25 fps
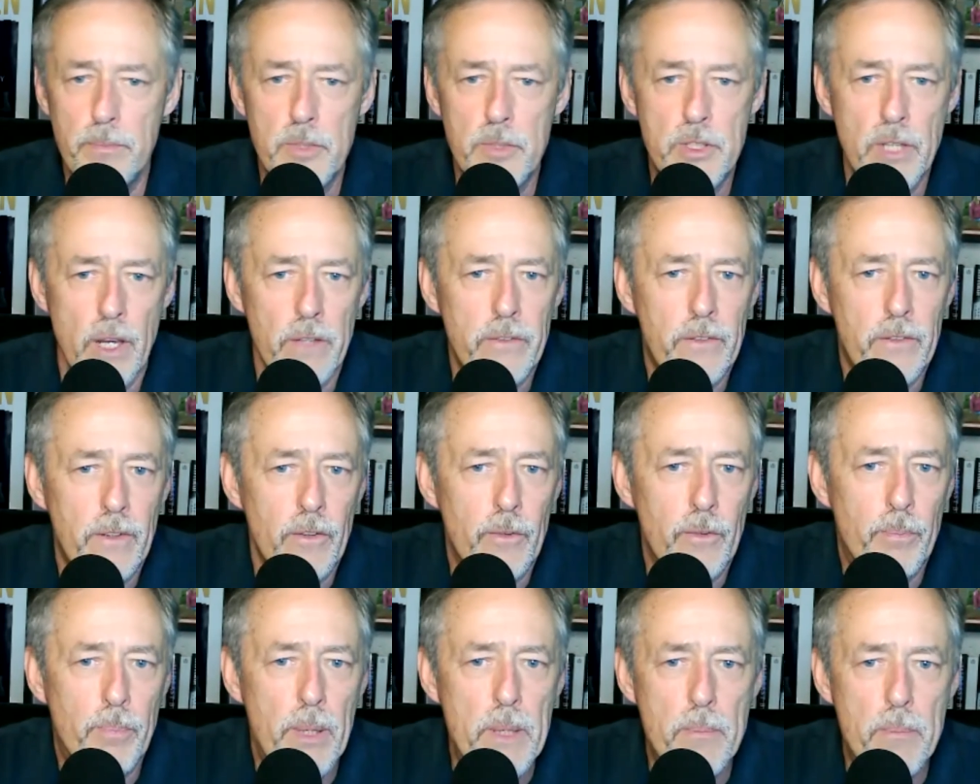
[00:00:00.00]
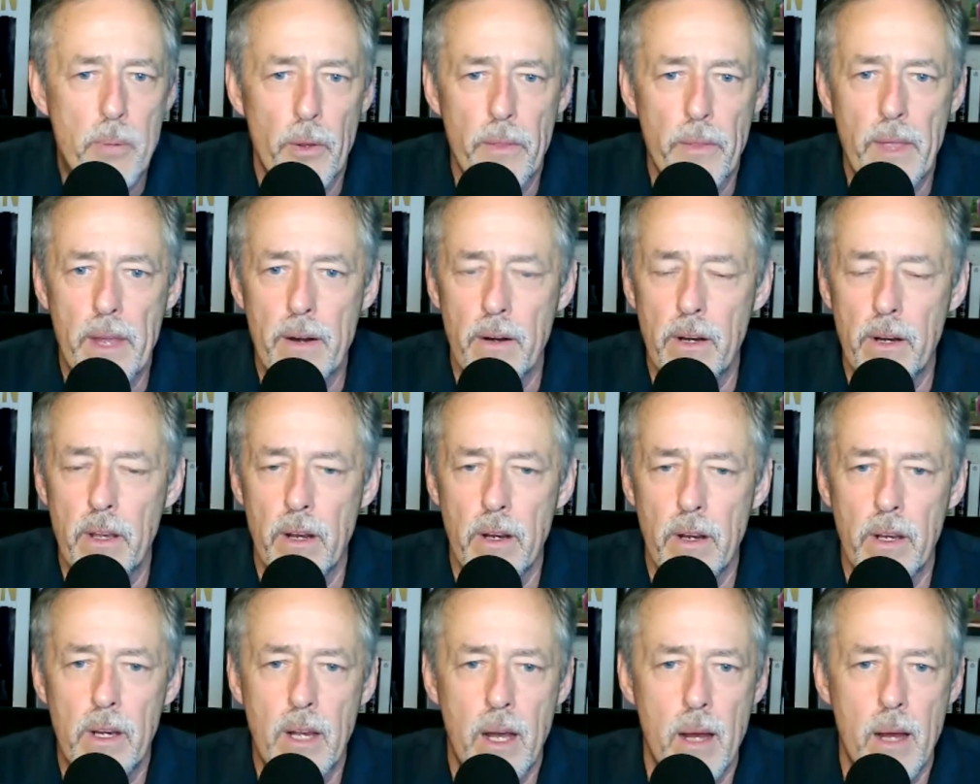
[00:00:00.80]
justice people that are
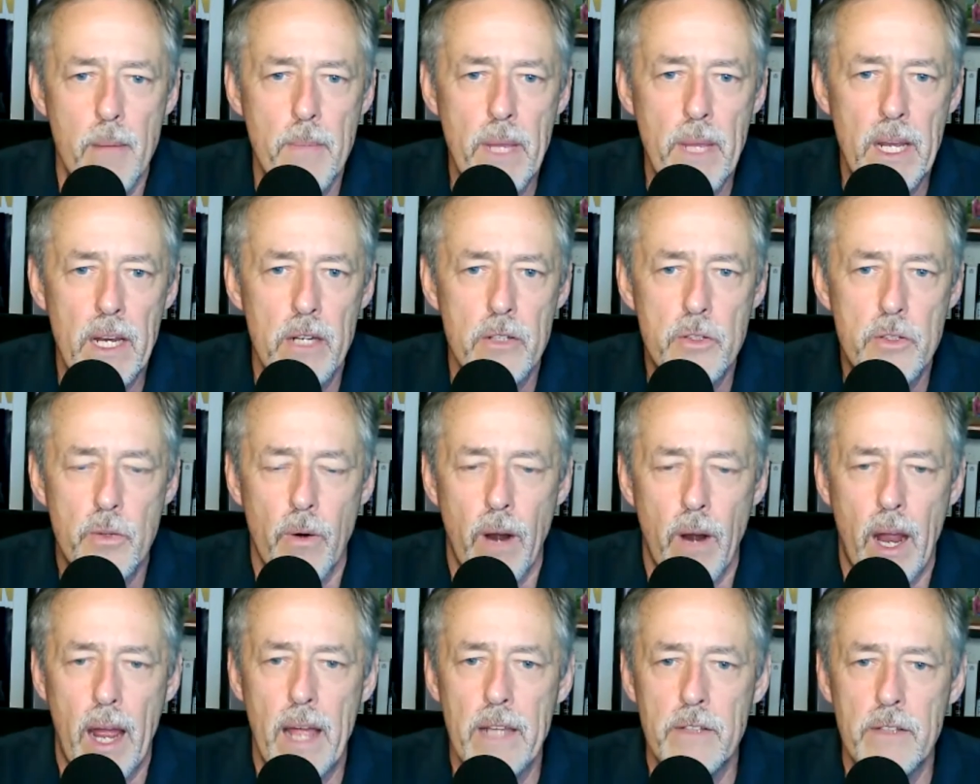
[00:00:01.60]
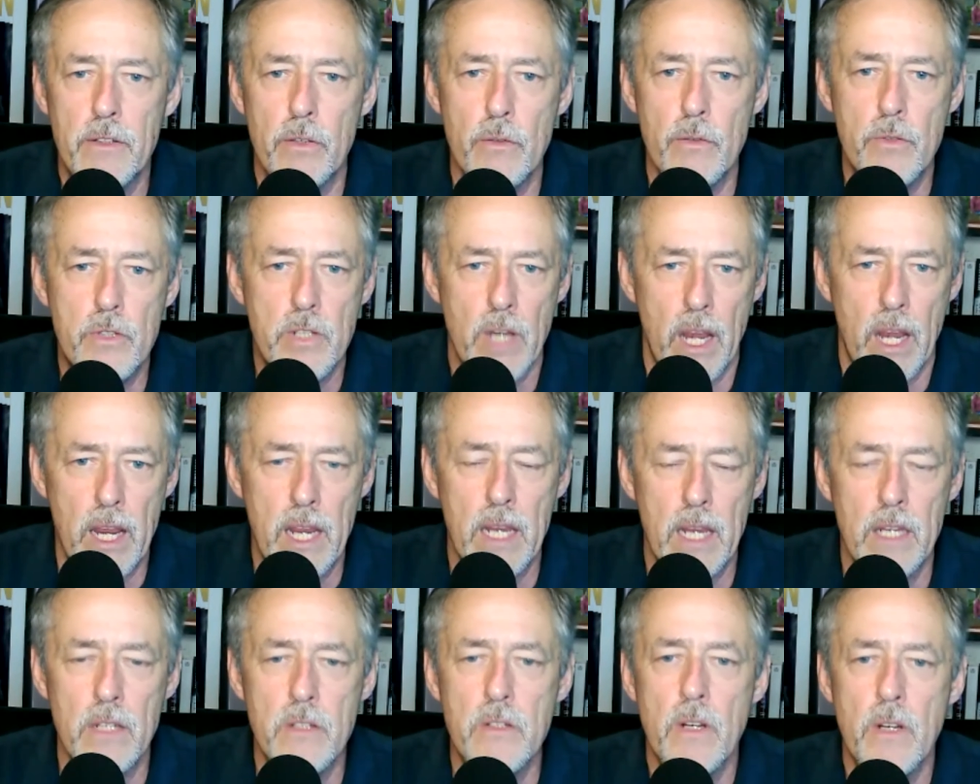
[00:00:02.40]
going to come in and try to
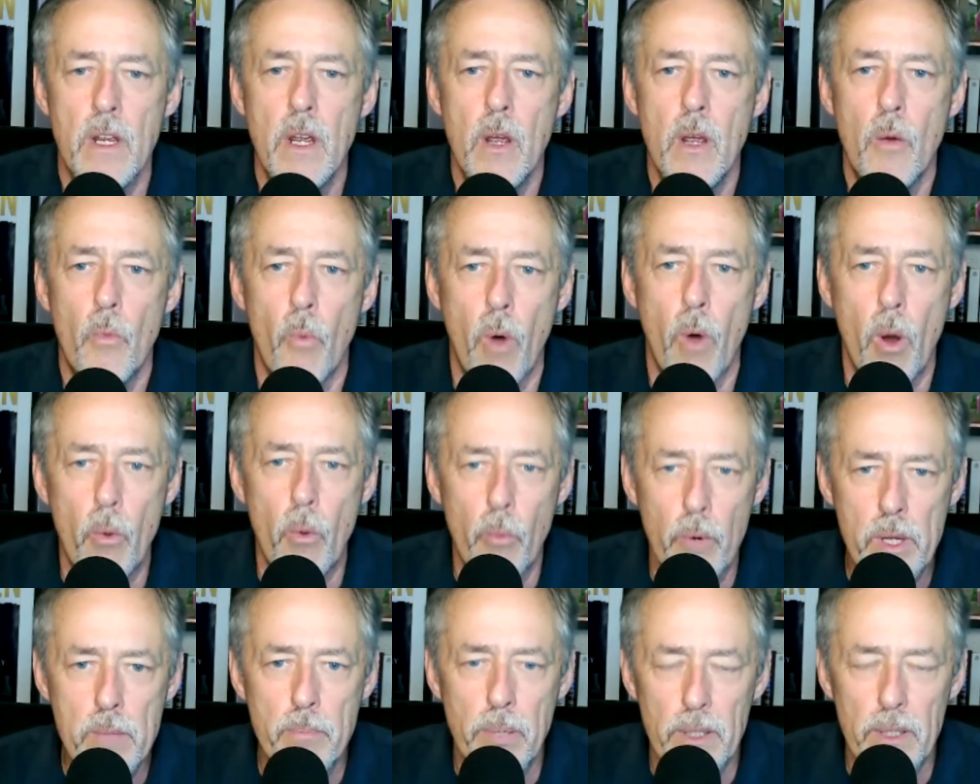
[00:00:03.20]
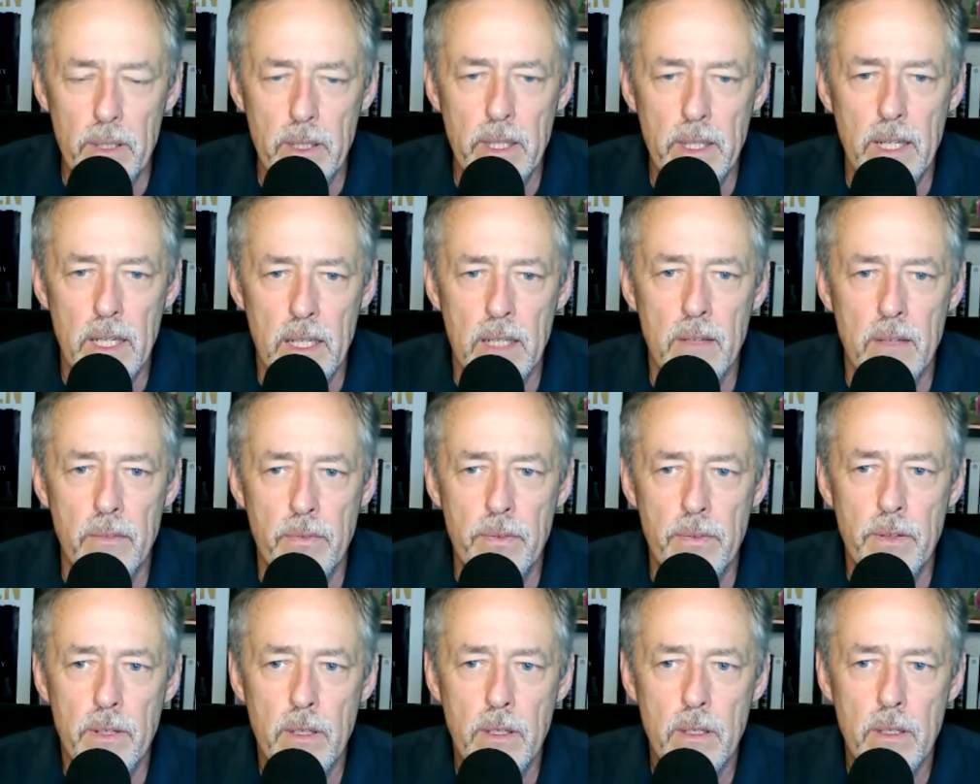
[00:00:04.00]
change what we
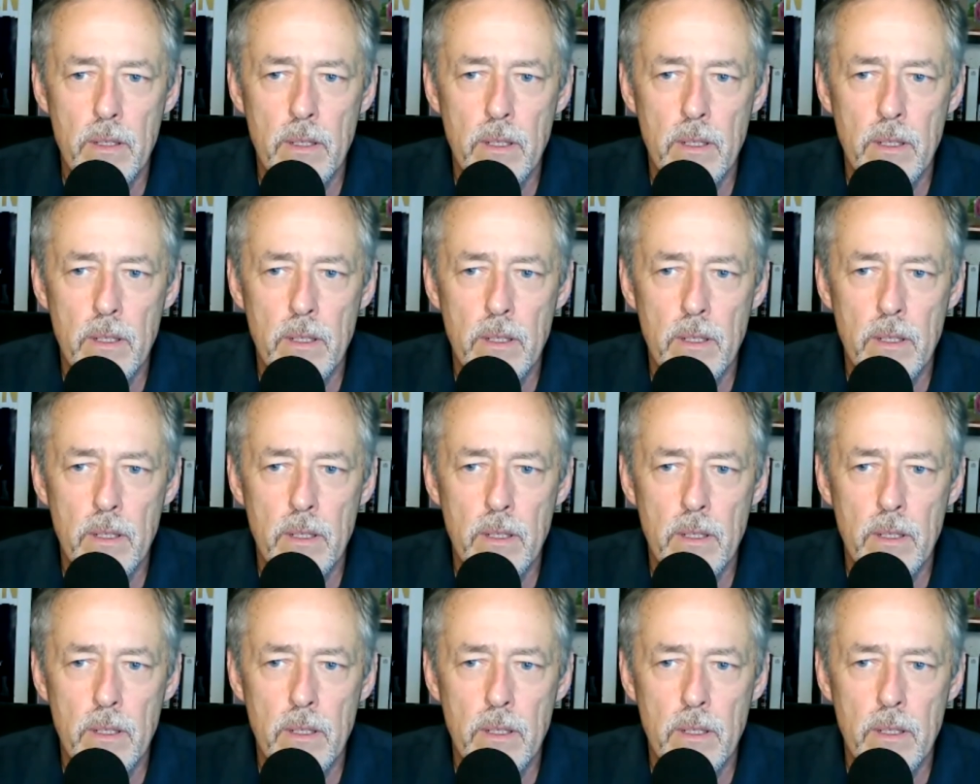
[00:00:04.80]
believe.